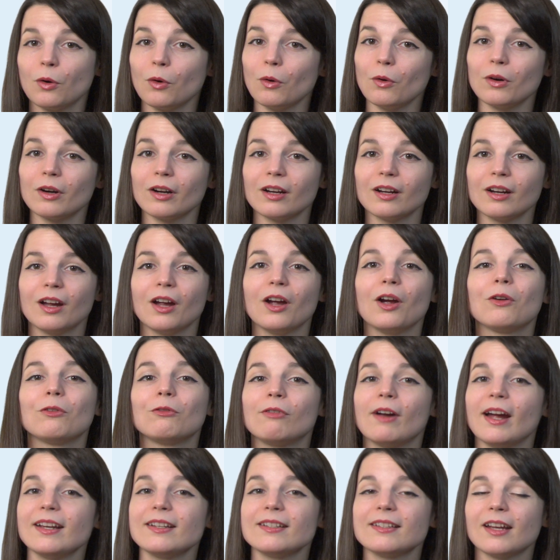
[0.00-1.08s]
Or
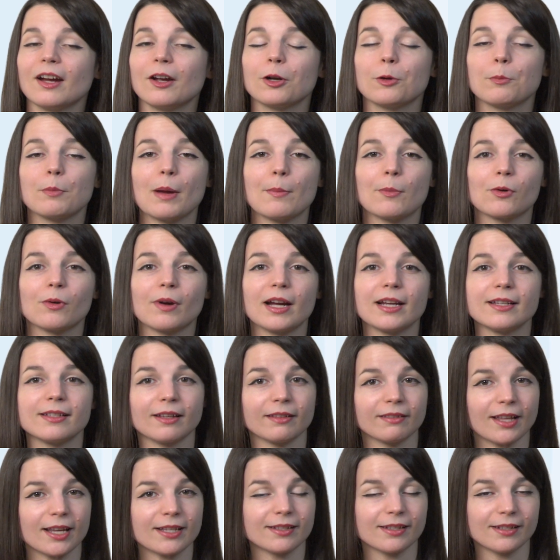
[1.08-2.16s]
write down or memorize
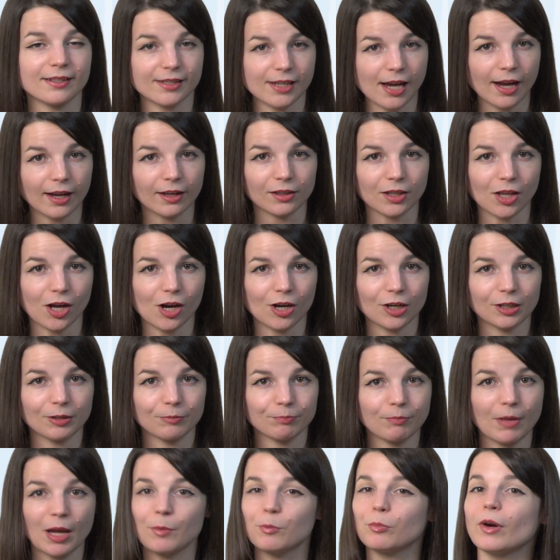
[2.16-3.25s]
a lesson dialogue
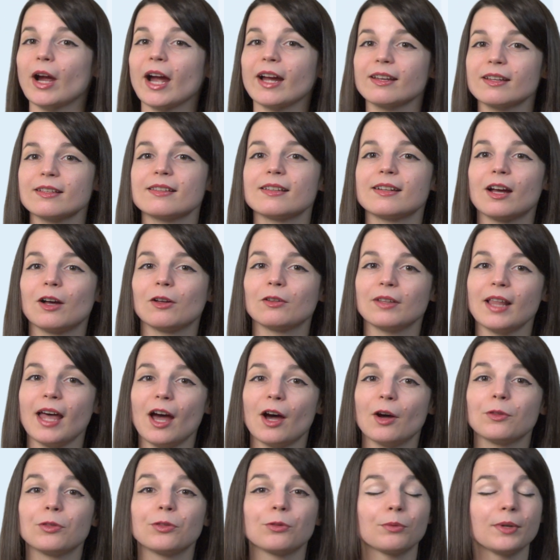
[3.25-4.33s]
and practice it out
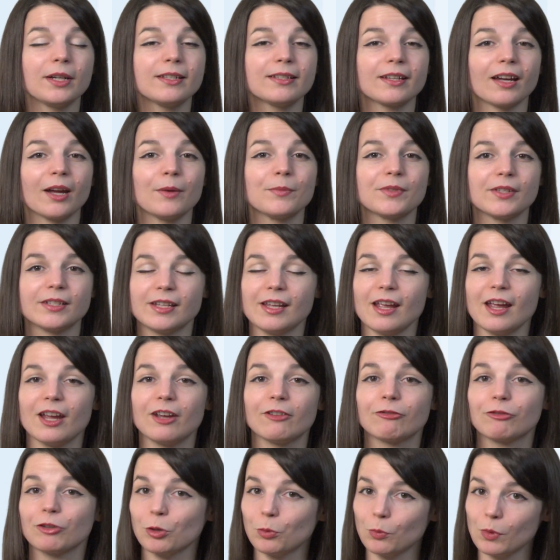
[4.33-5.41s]
loud 3 times a
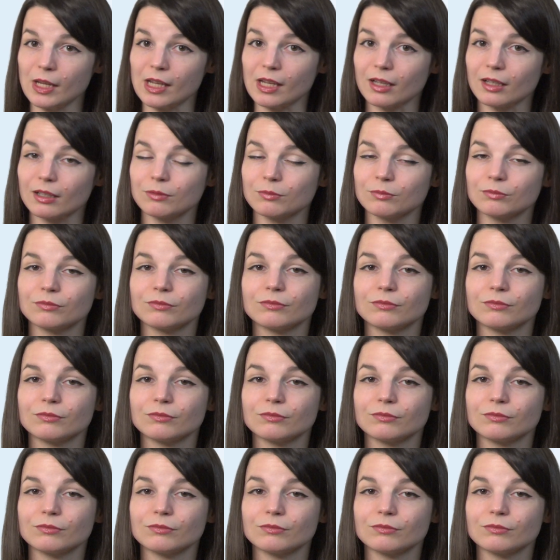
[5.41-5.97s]
day for a week.